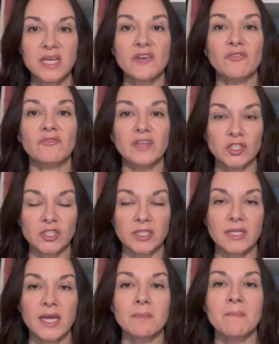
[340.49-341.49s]
efficient
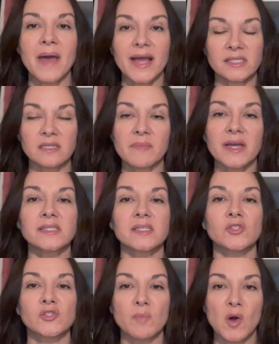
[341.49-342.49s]
and maximize a
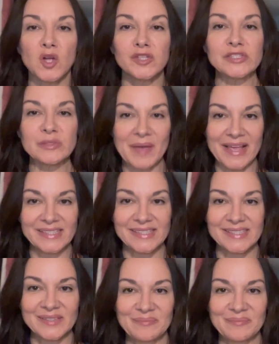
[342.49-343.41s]
small space.